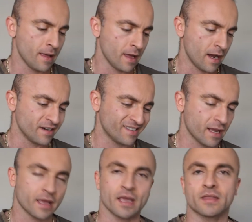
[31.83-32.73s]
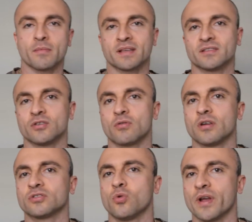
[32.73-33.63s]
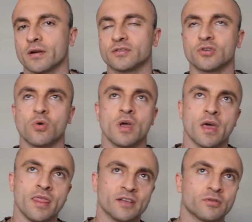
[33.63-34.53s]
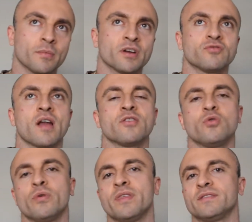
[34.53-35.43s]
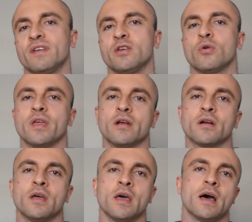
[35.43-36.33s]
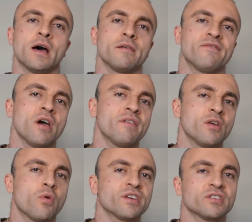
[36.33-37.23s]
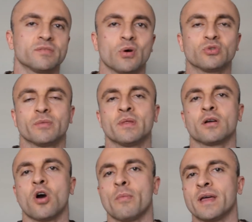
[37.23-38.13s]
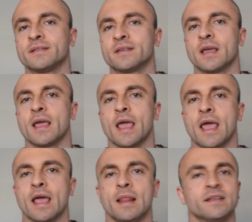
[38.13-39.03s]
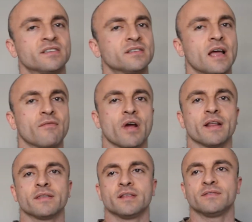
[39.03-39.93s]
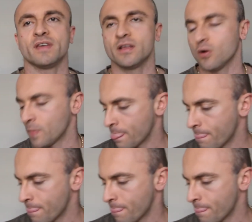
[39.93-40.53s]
I just think I can get the message across quicker. So that's what I'm going to try to do with this video here. If you have any questions, post them in the comments, and let's just dive right into this video.